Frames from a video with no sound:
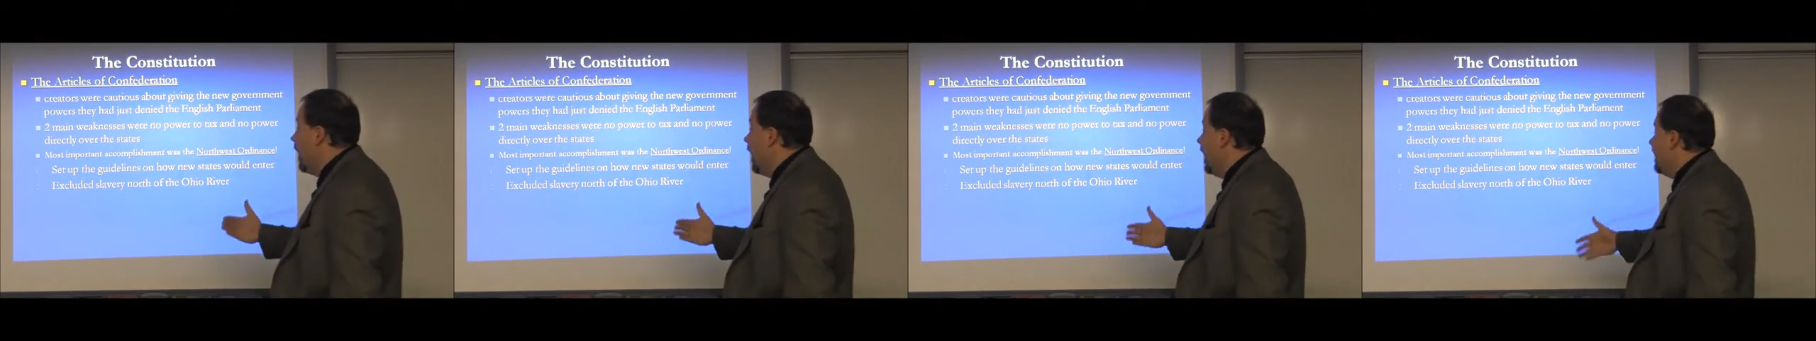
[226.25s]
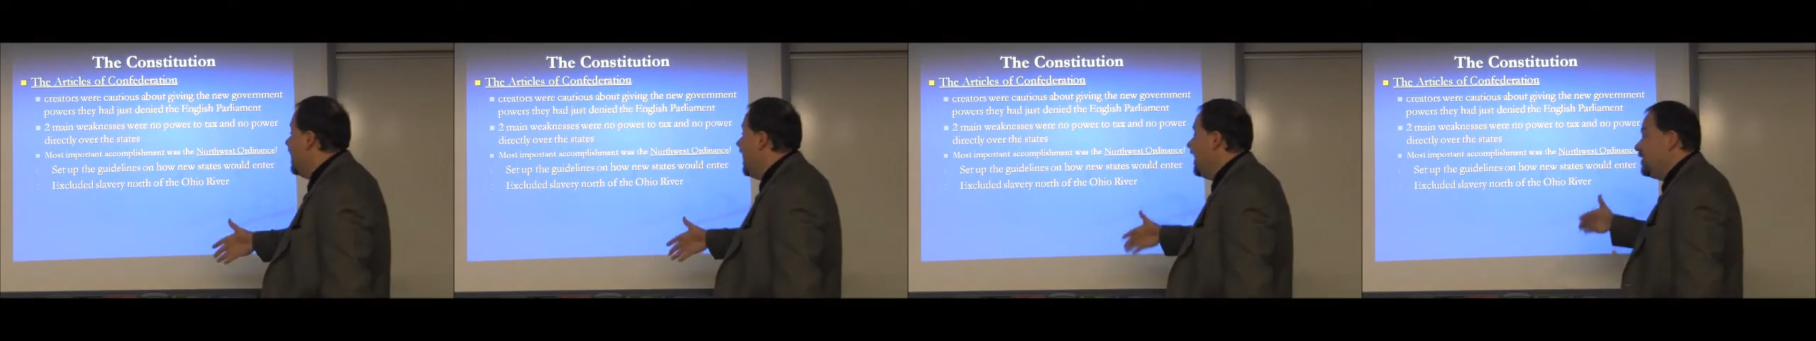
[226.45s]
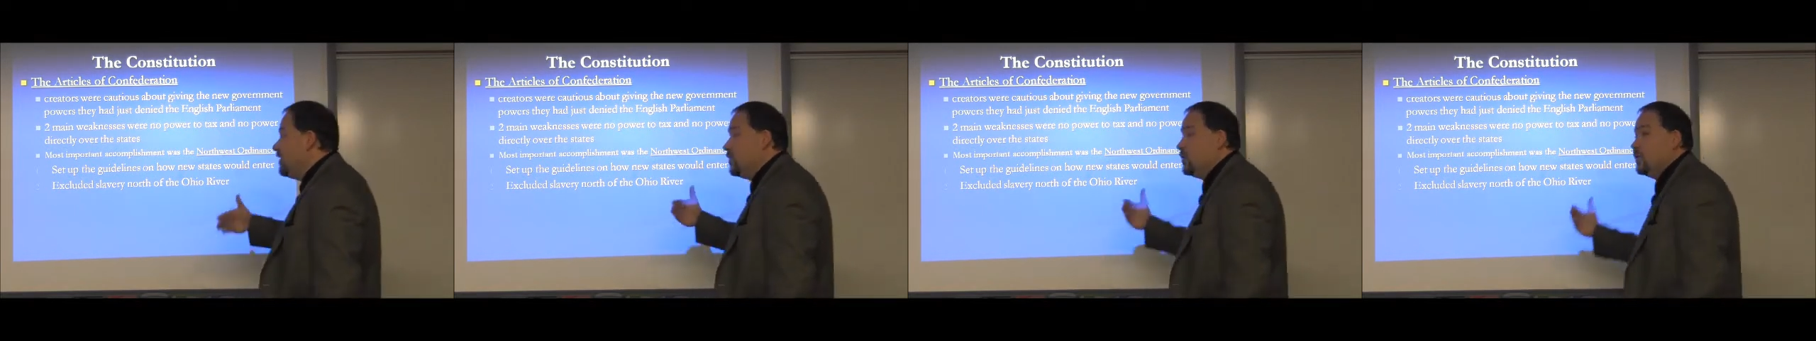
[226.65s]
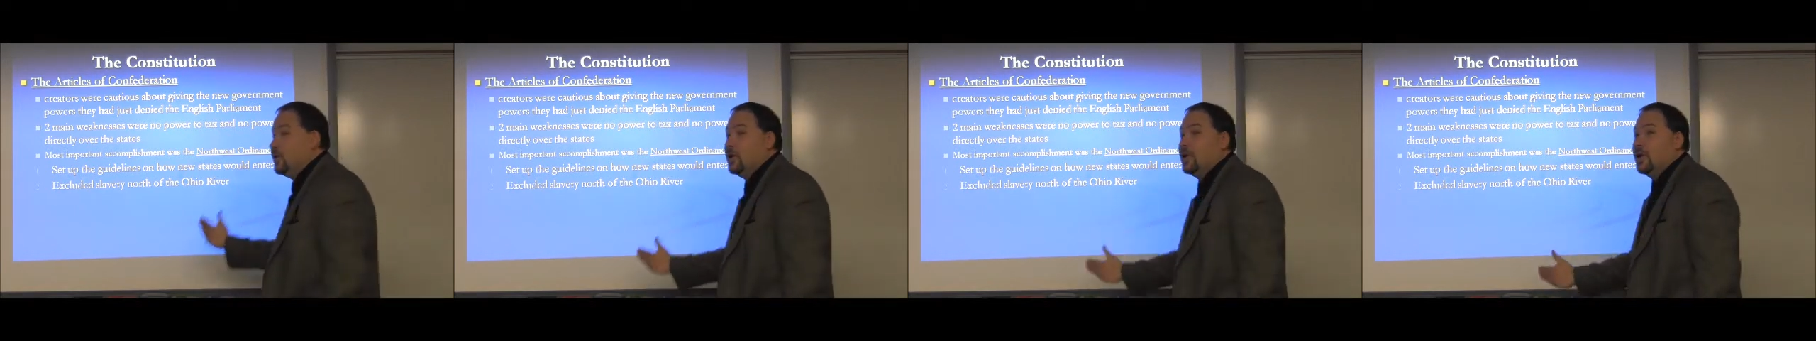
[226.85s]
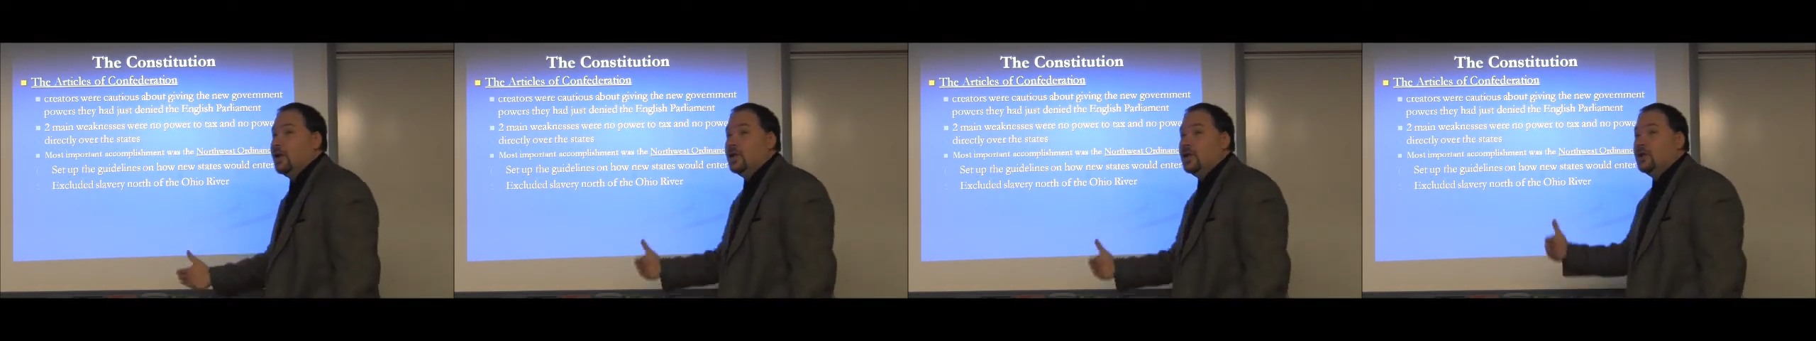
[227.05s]
and that's just
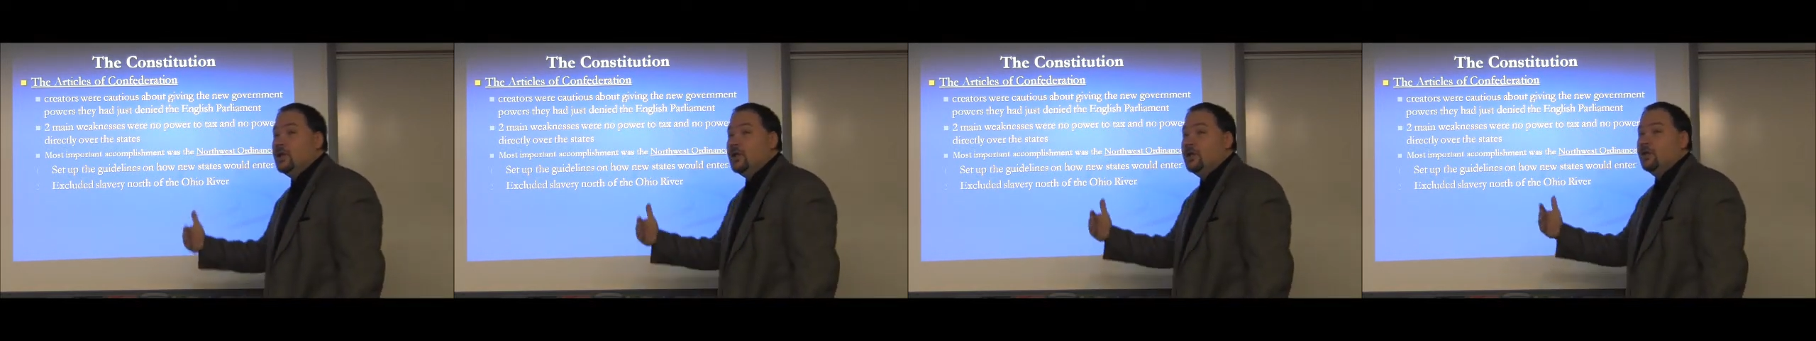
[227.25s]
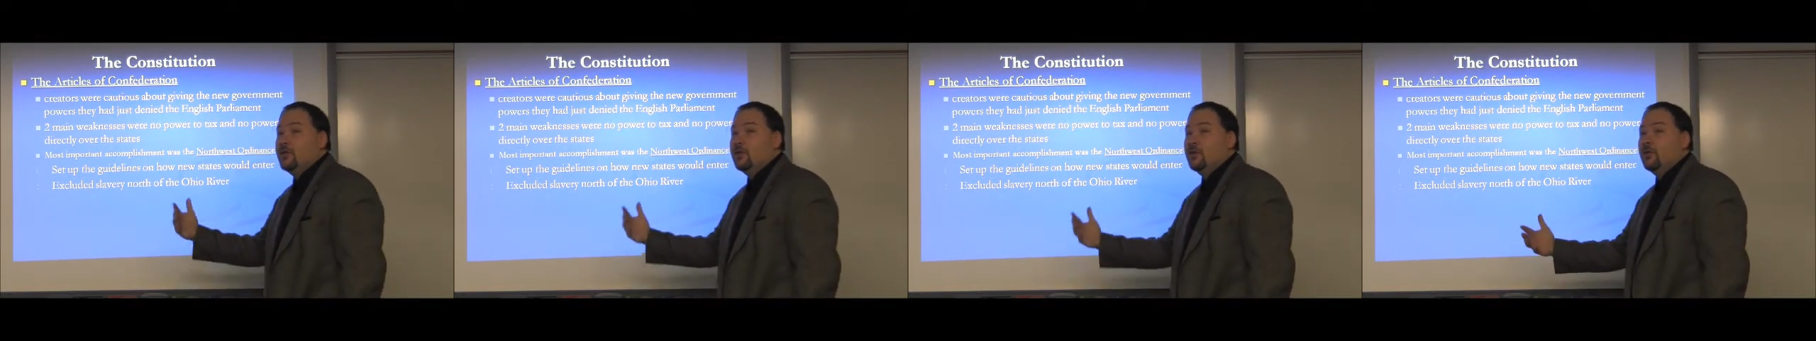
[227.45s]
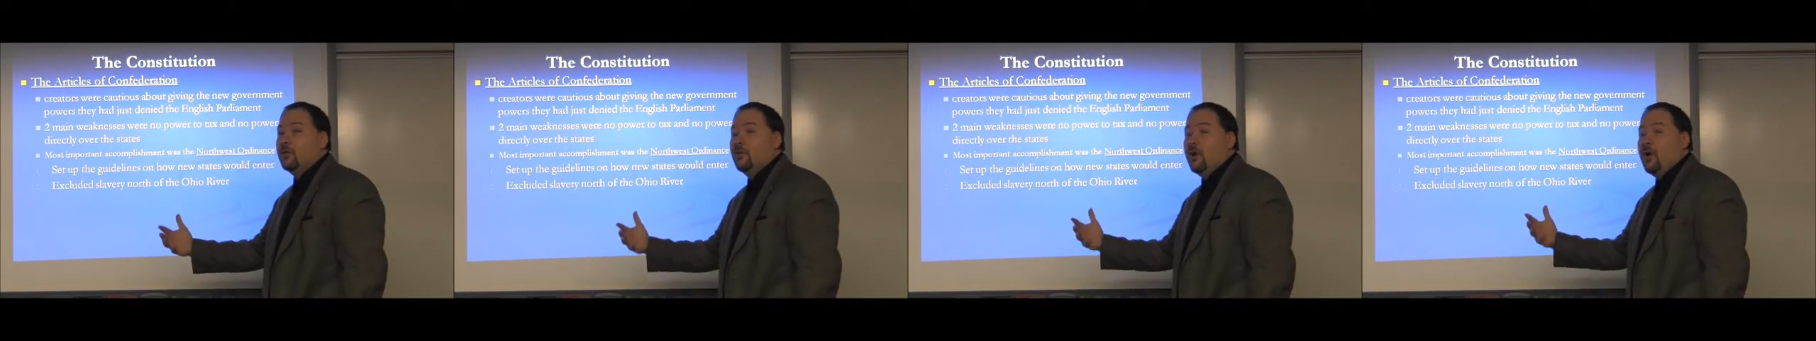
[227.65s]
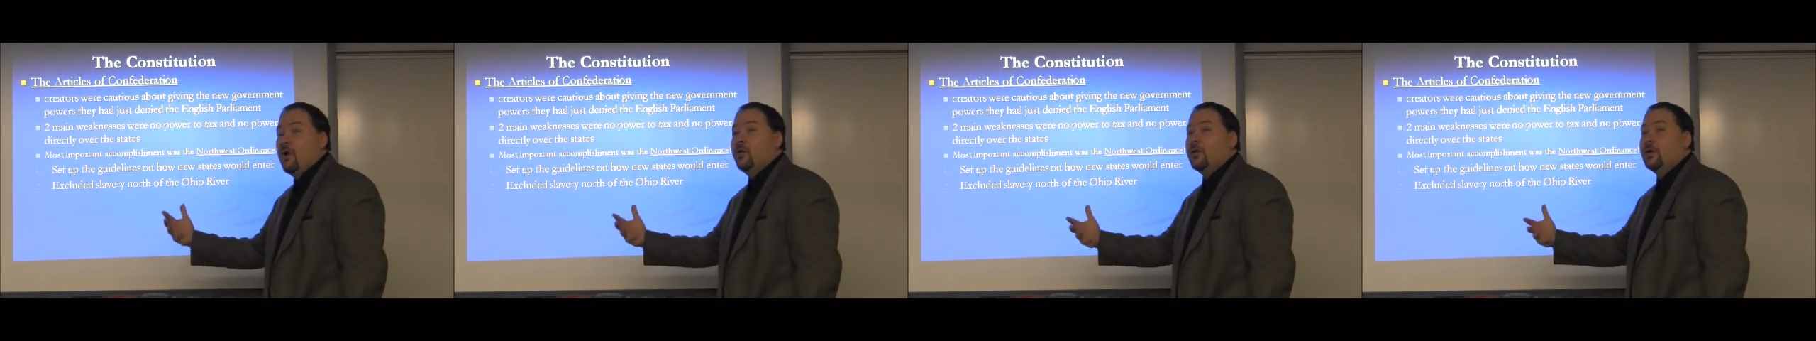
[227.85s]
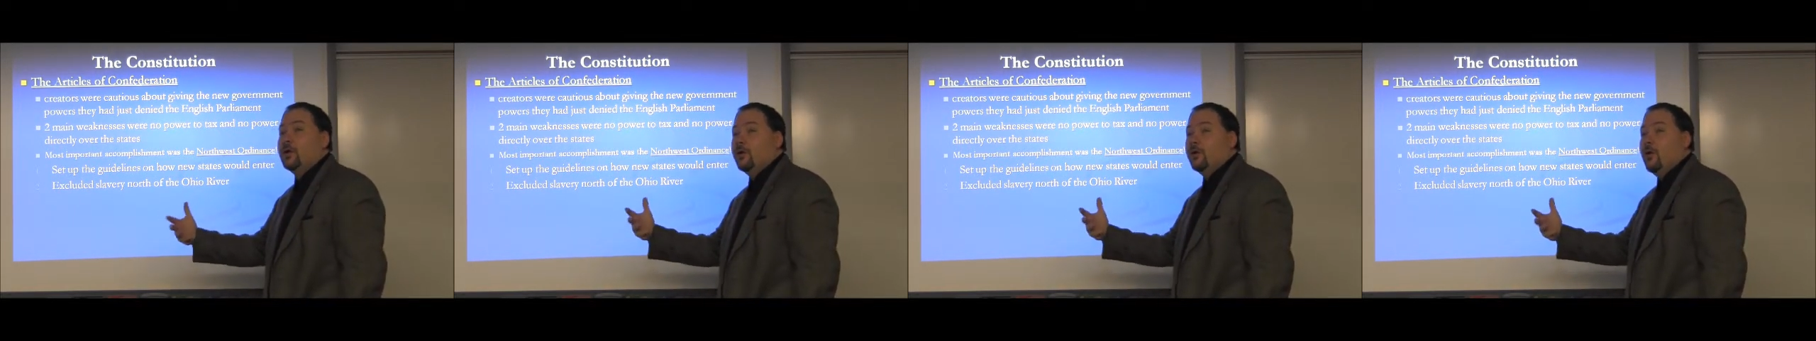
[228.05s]
going to continue to
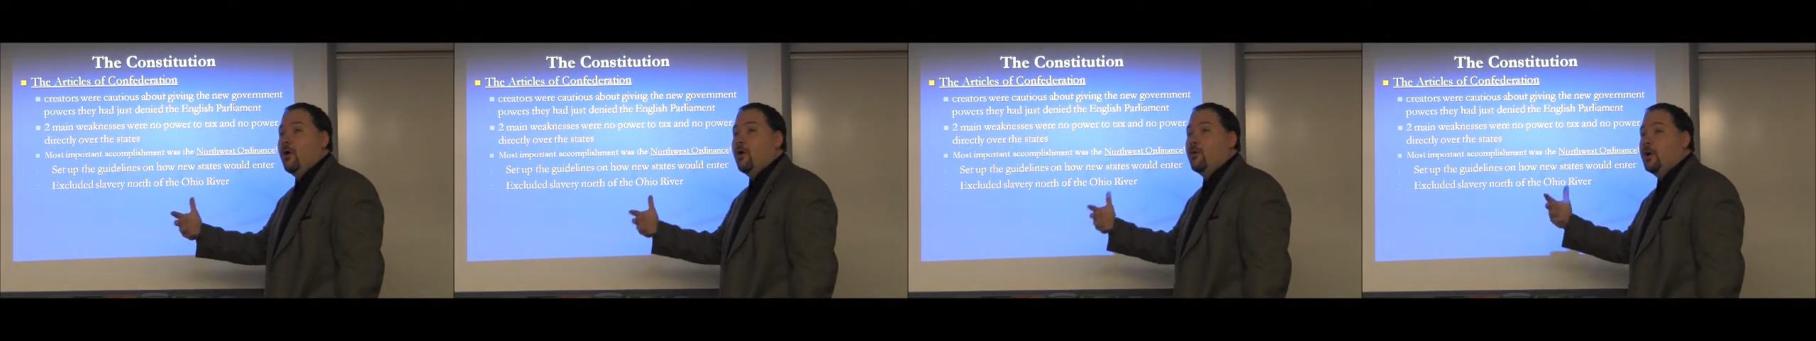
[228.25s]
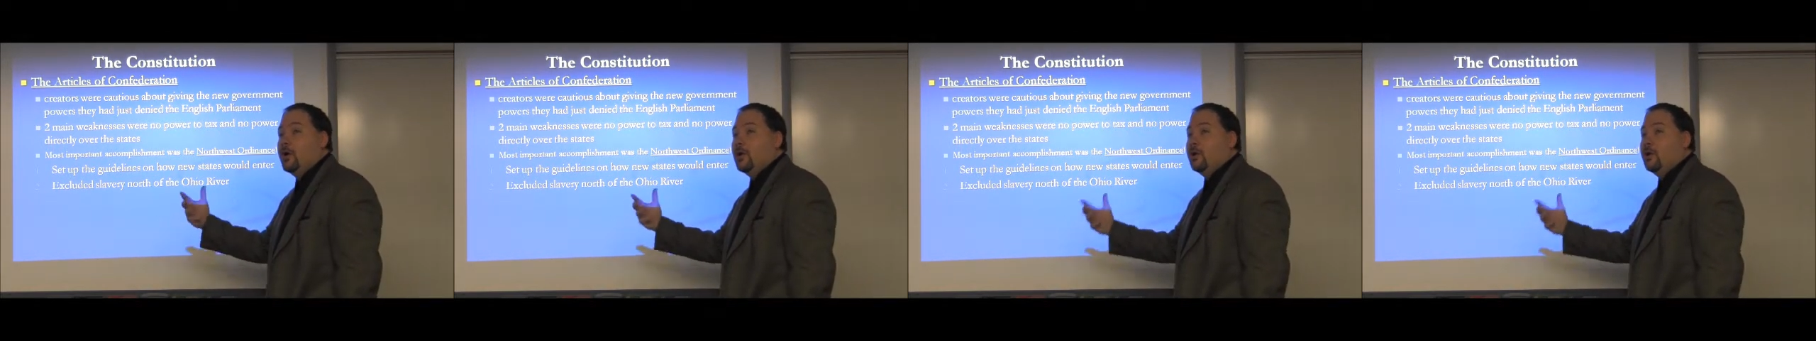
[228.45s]
grow and grow